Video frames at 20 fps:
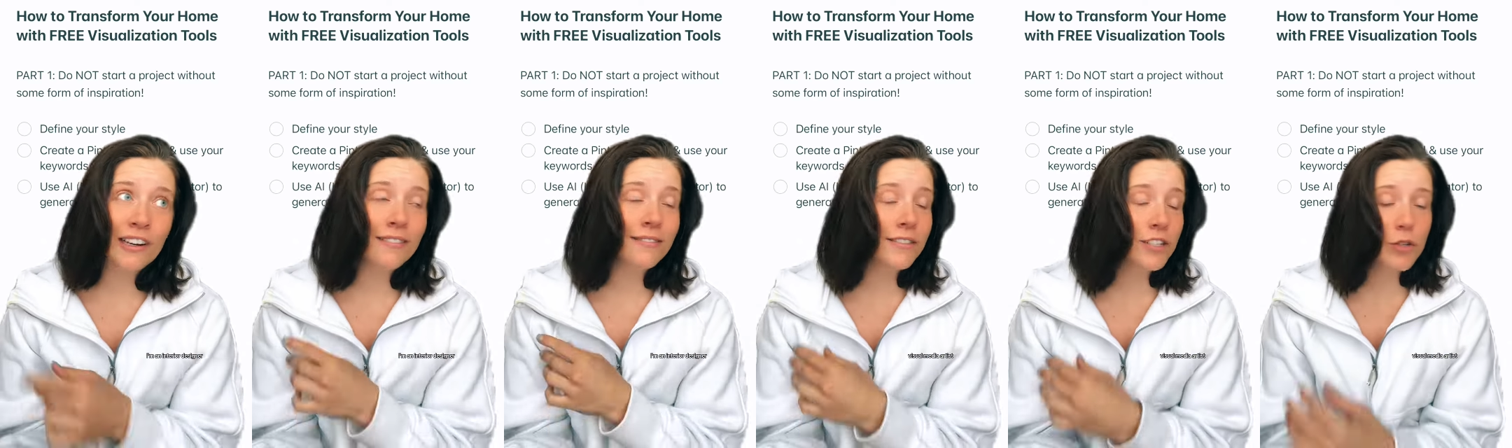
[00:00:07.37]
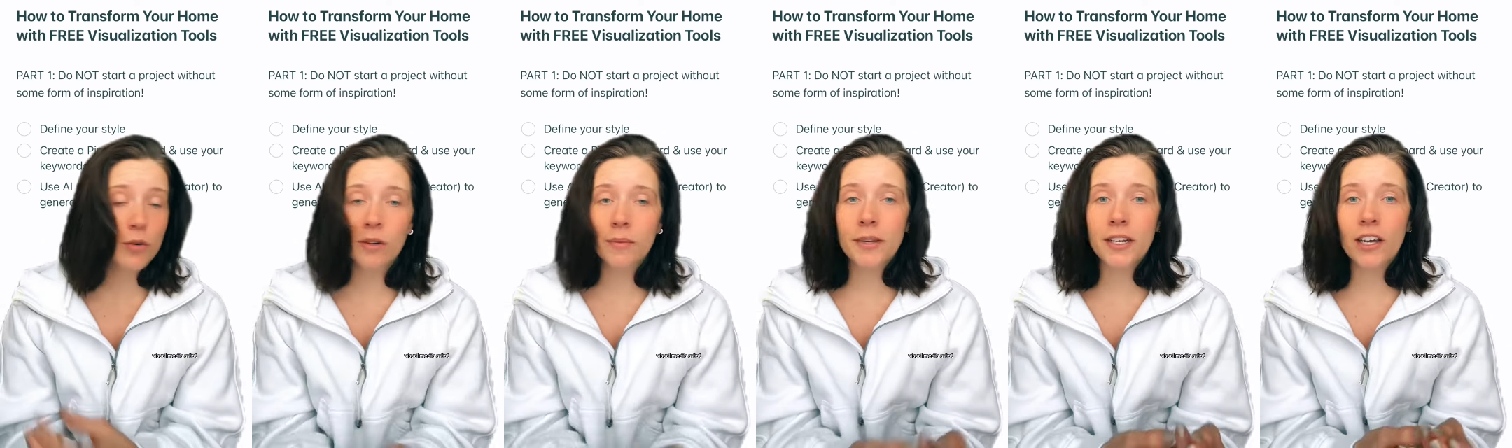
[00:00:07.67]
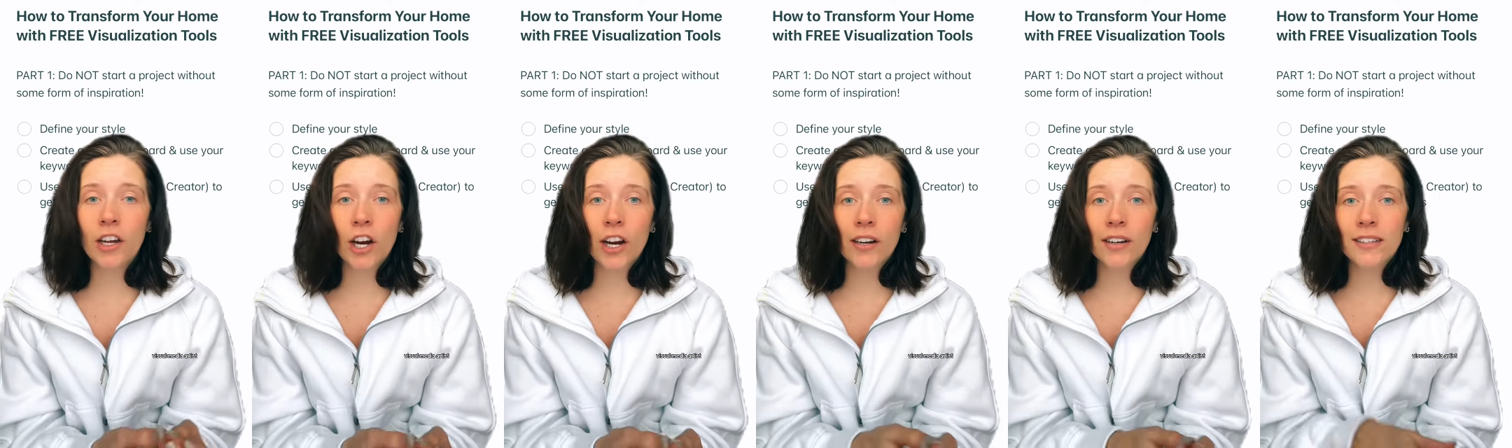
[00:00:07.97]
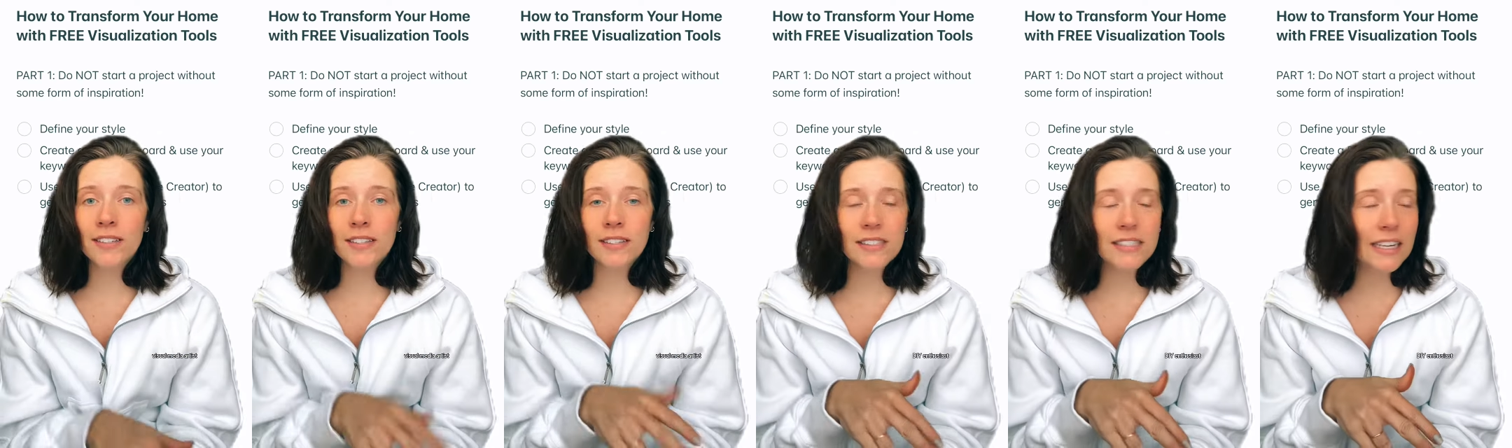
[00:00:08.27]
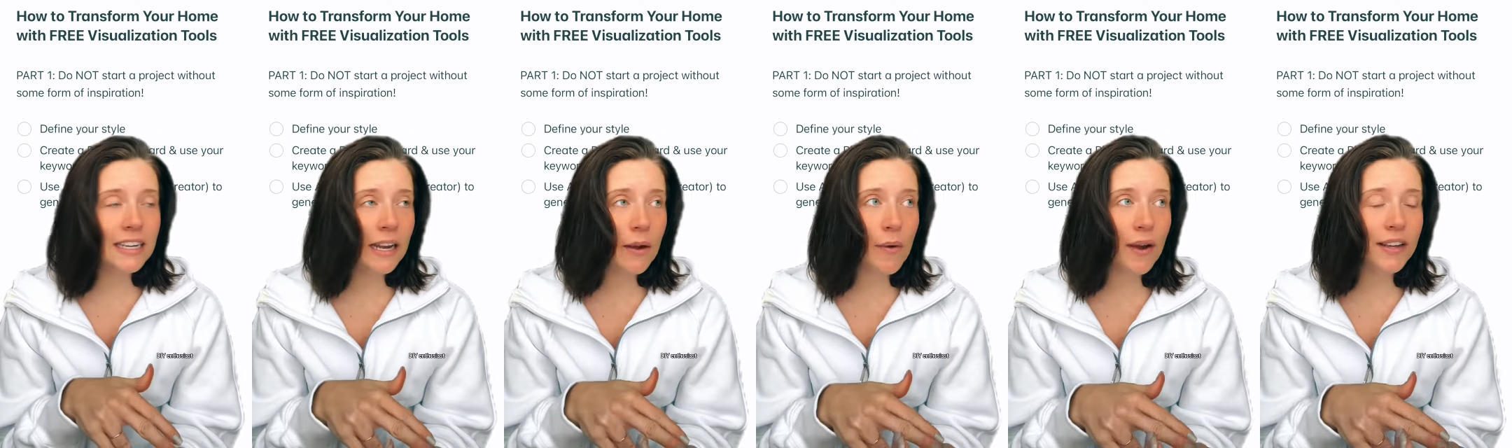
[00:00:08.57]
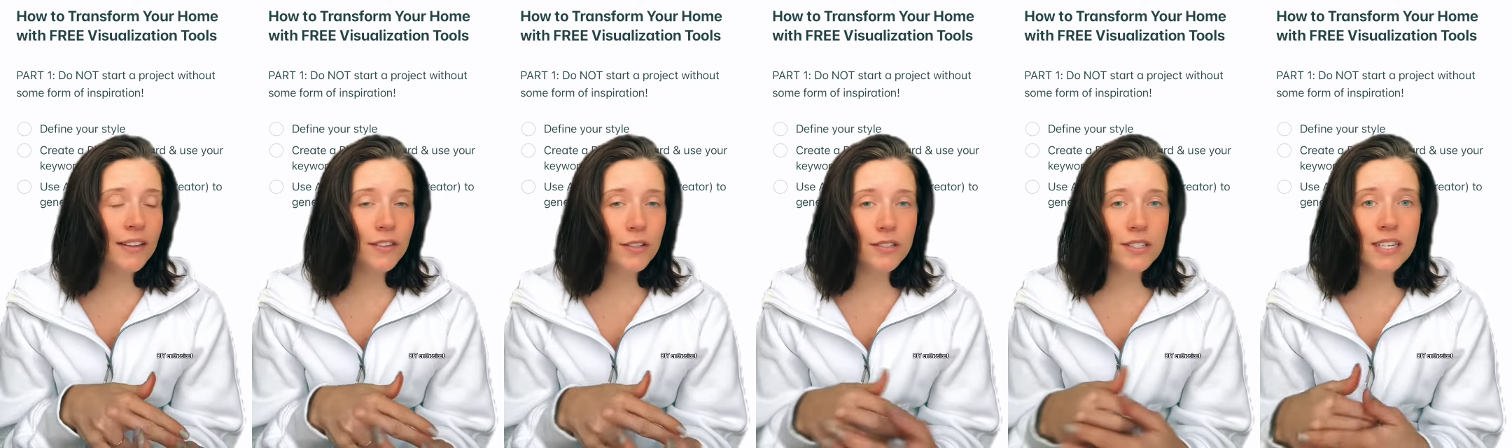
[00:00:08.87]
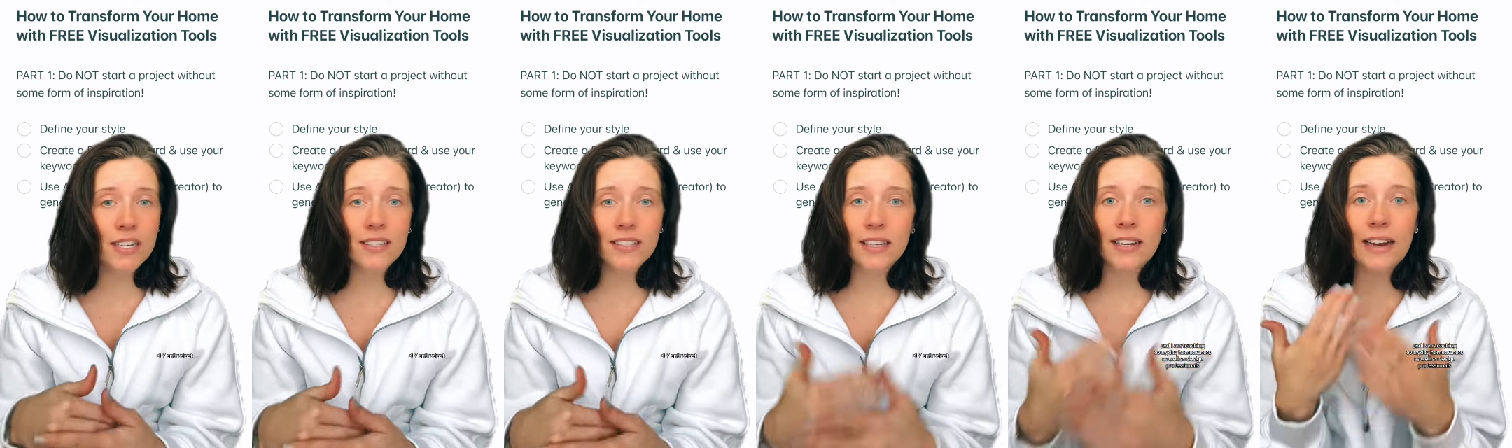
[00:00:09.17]
visual media artist, DIY
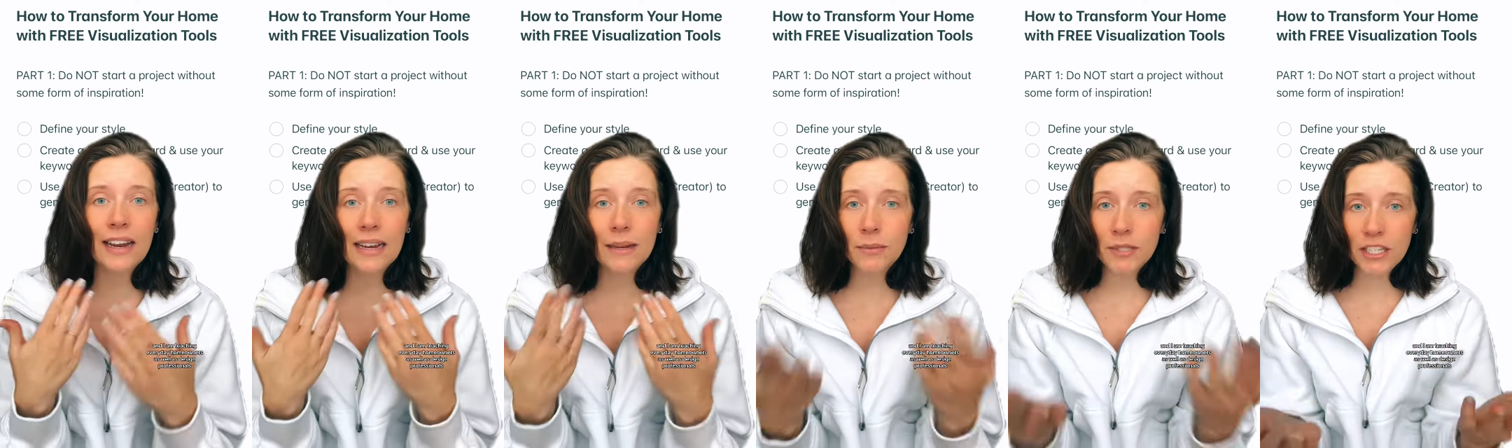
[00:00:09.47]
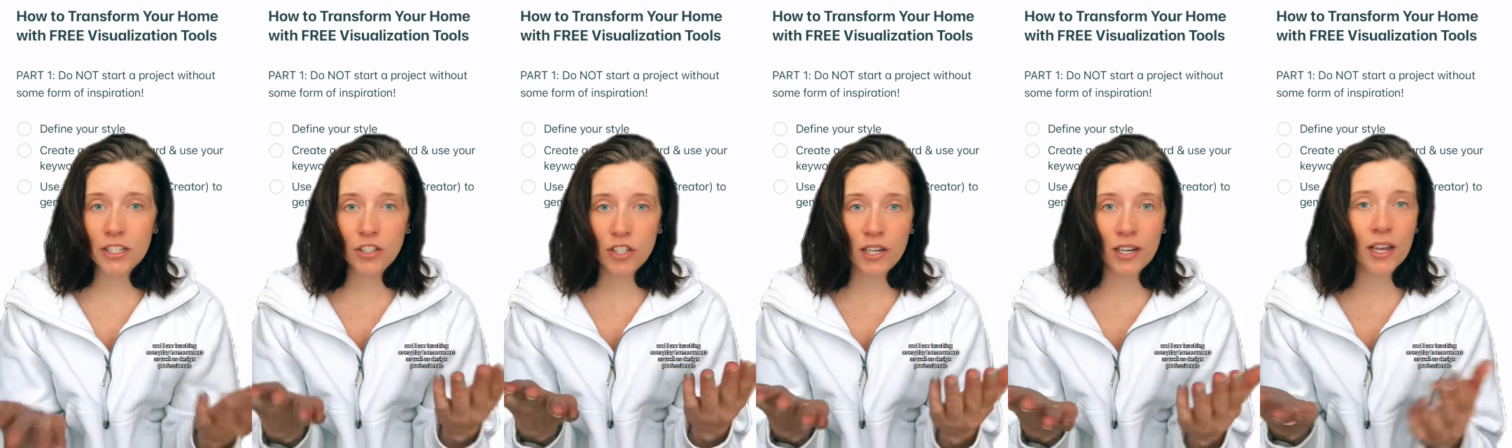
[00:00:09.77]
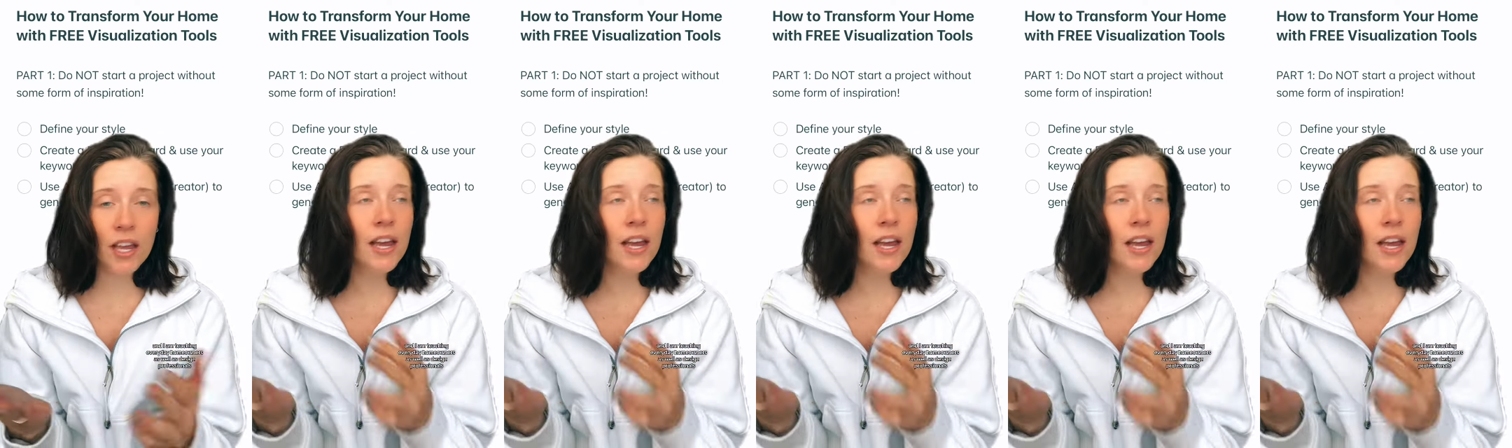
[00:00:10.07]
enthusiast, and I am teaching